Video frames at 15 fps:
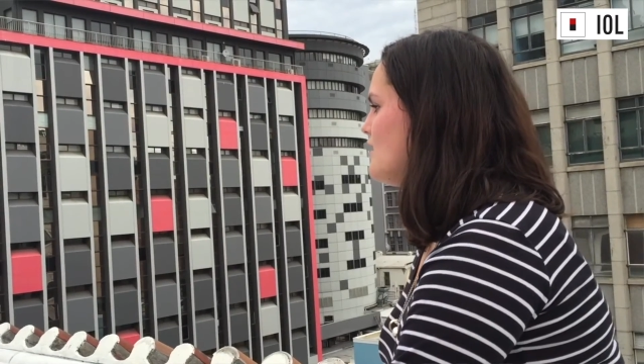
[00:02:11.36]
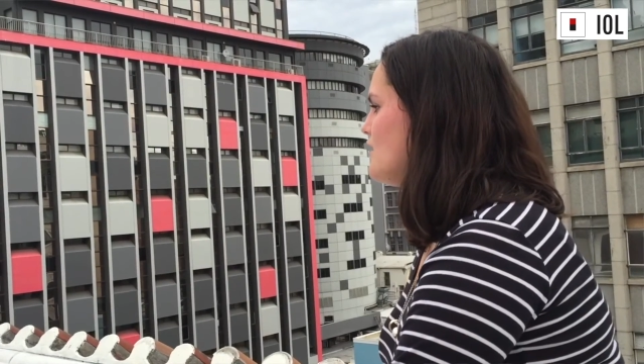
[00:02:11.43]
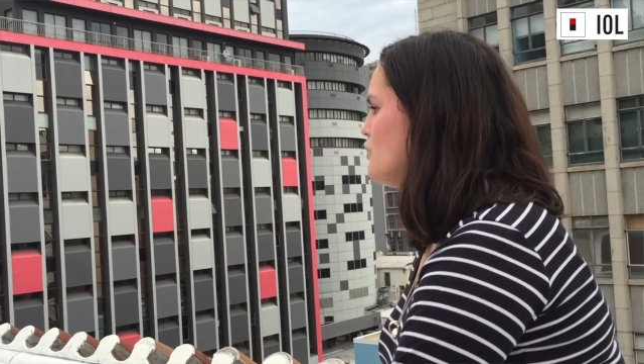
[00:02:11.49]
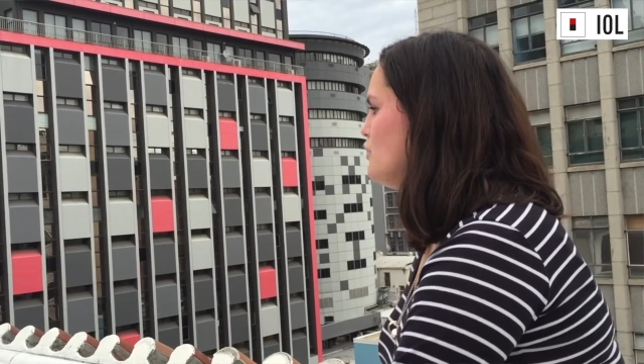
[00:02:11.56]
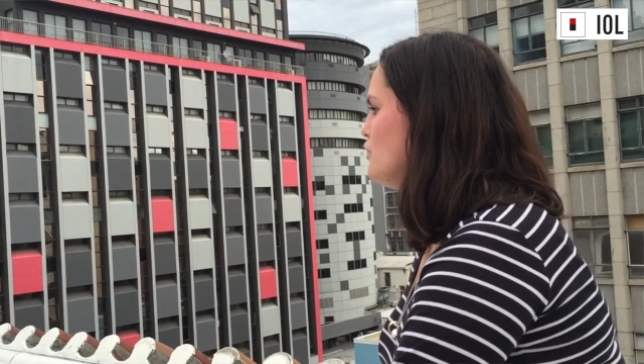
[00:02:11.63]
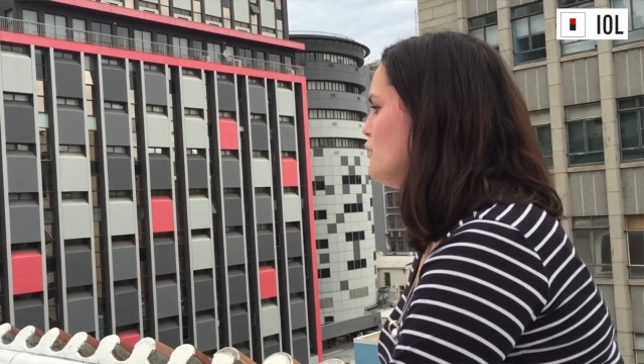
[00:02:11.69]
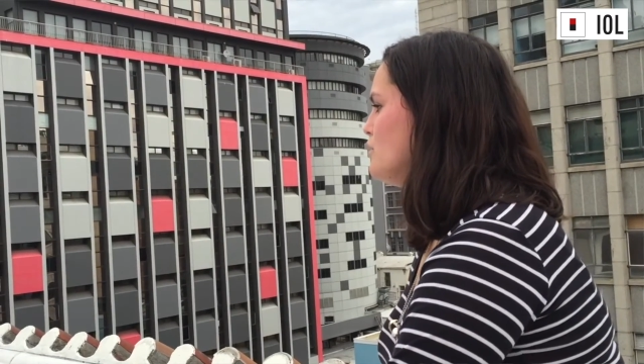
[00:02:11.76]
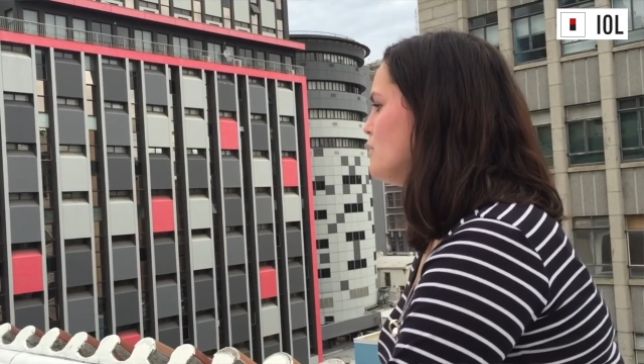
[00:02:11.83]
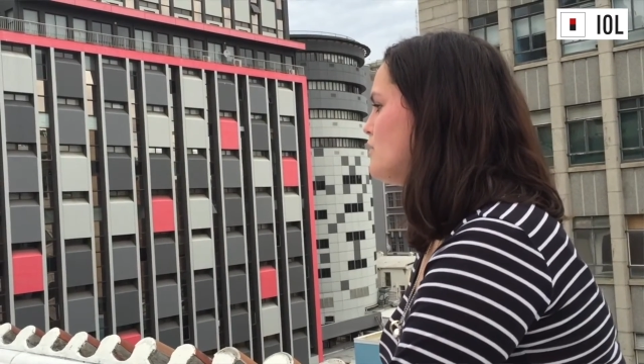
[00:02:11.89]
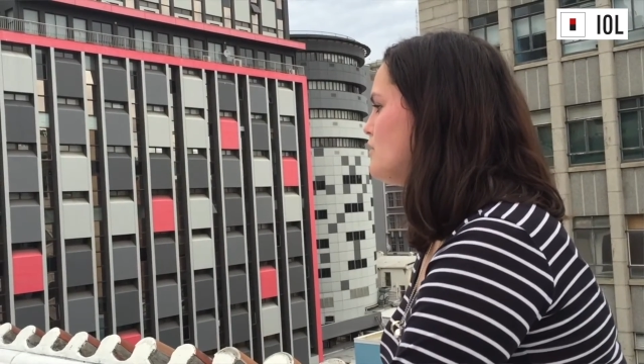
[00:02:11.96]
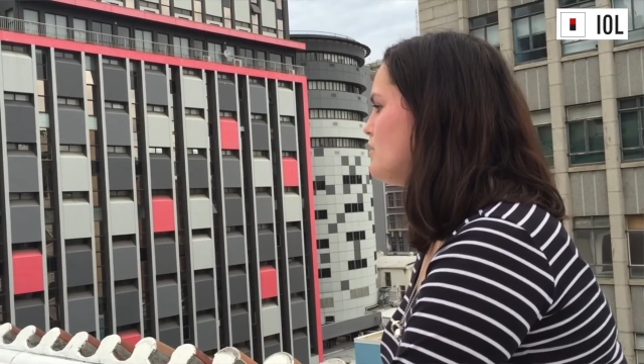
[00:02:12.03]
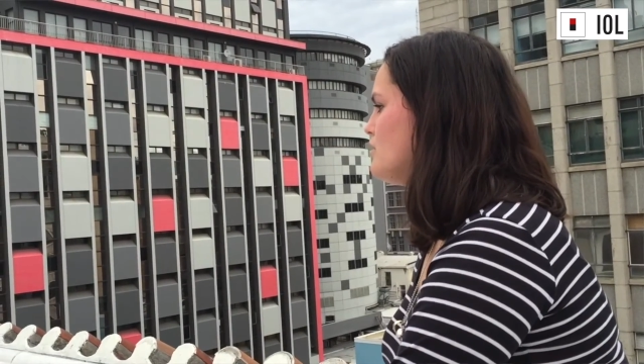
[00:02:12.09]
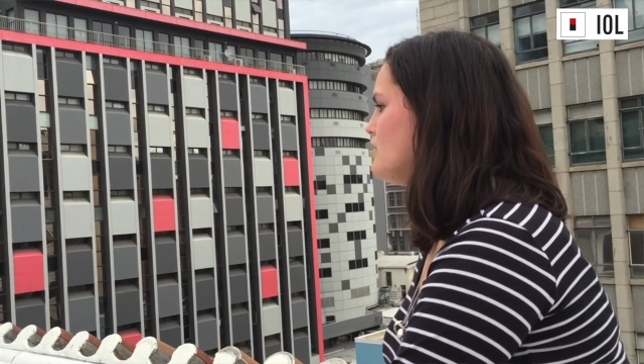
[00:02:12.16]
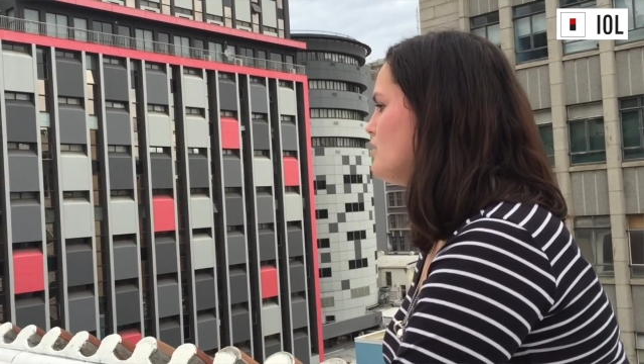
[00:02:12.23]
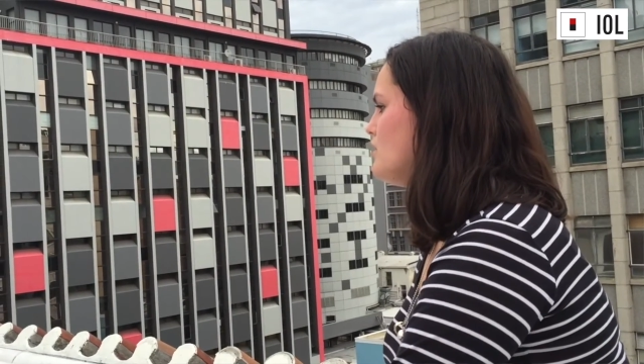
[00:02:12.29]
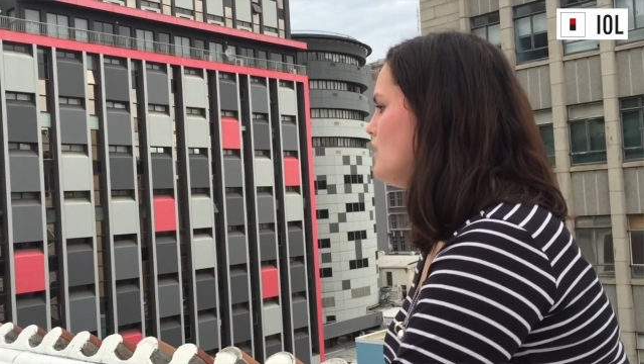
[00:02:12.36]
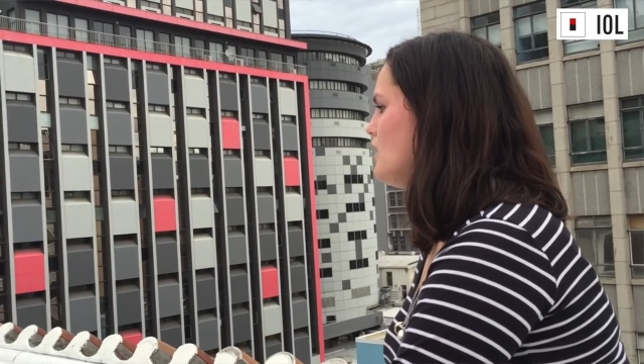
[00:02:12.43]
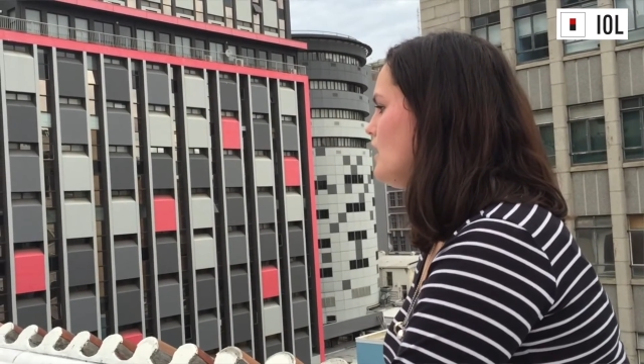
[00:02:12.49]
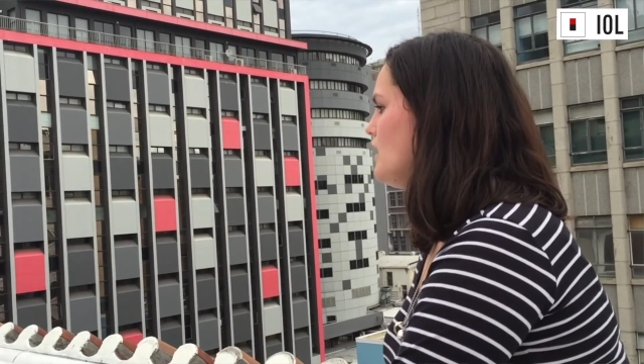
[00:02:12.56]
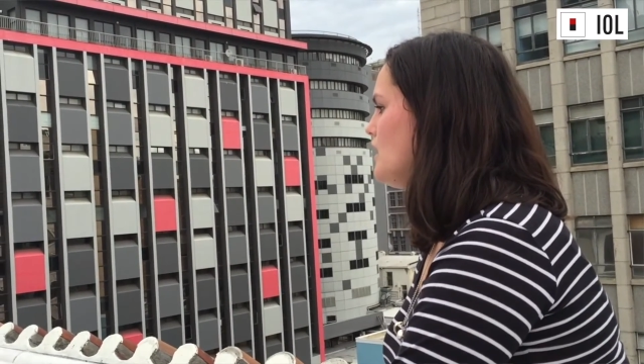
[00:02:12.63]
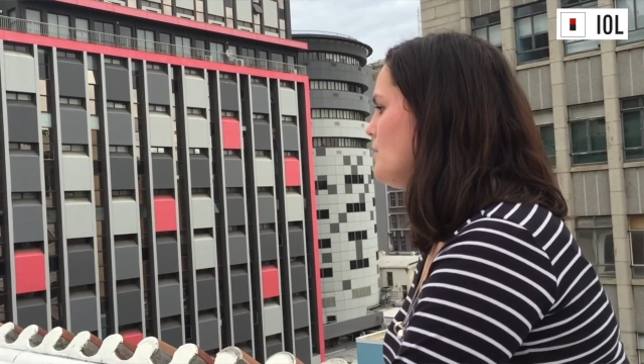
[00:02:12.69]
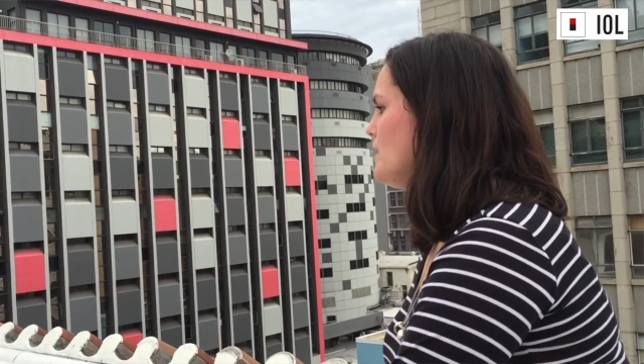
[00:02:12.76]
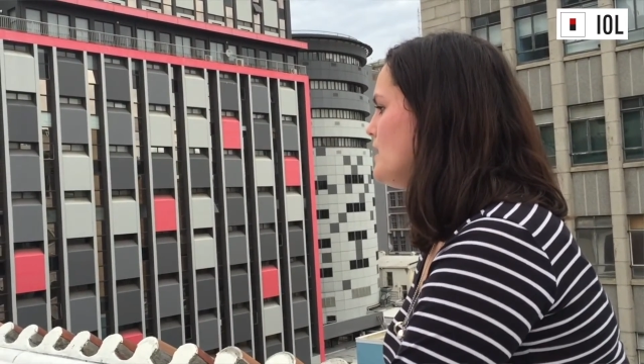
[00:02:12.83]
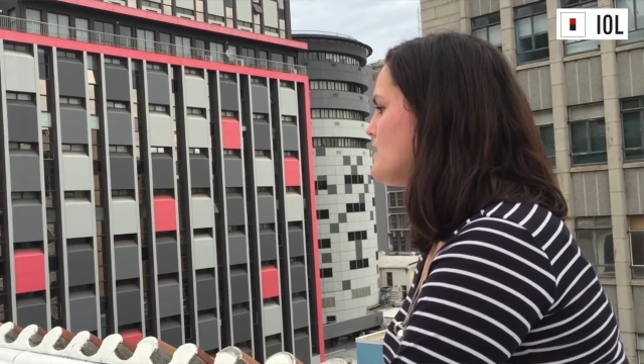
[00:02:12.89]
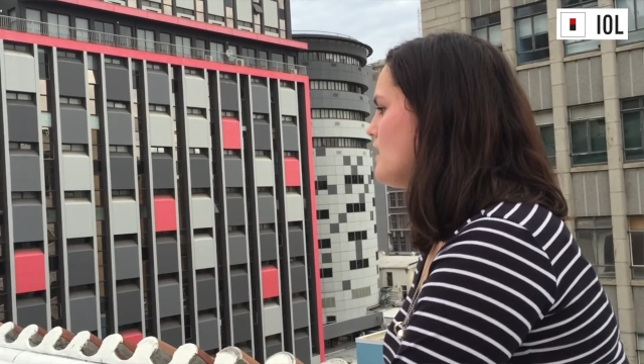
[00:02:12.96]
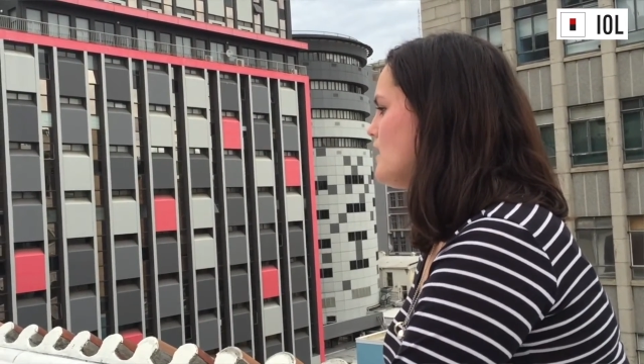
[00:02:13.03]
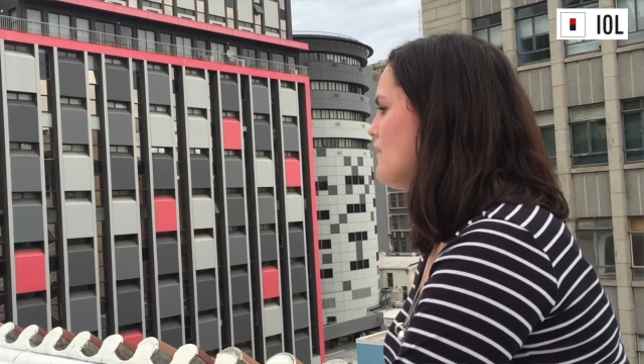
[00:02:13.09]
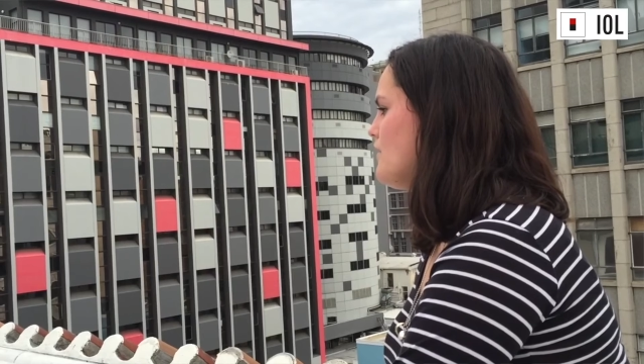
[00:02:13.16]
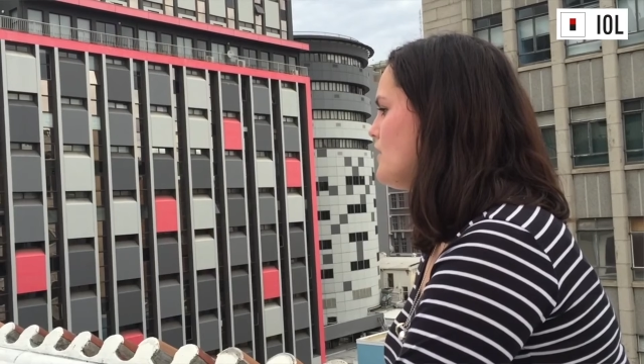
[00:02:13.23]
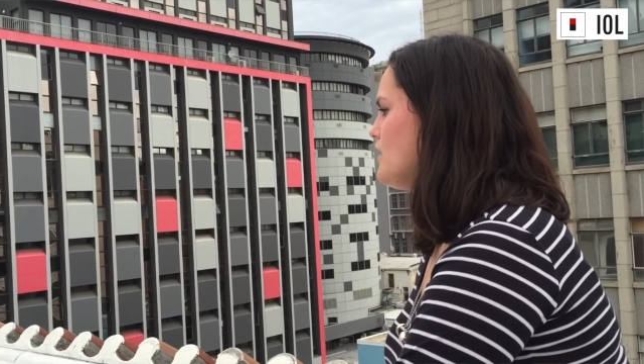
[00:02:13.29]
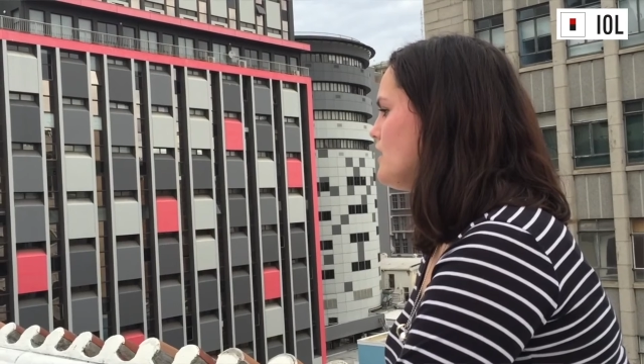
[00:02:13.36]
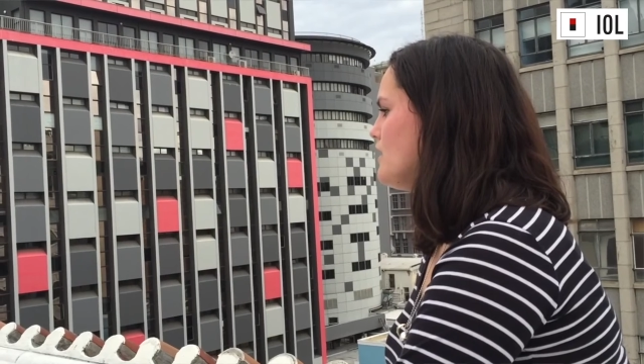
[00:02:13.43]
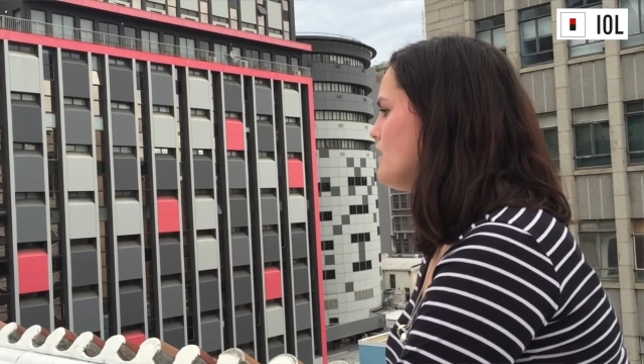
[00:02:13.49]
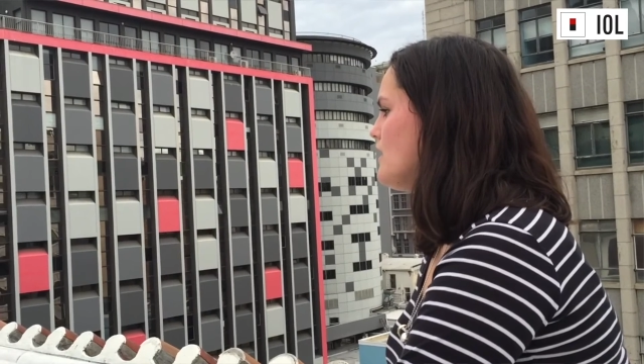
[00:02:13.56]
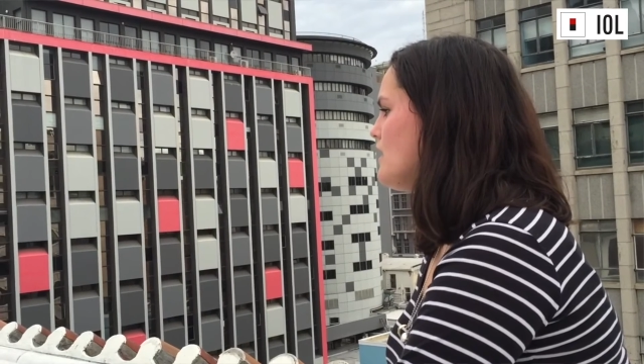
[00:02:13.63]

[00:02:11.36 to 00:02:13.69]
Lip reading: youth in South Africa,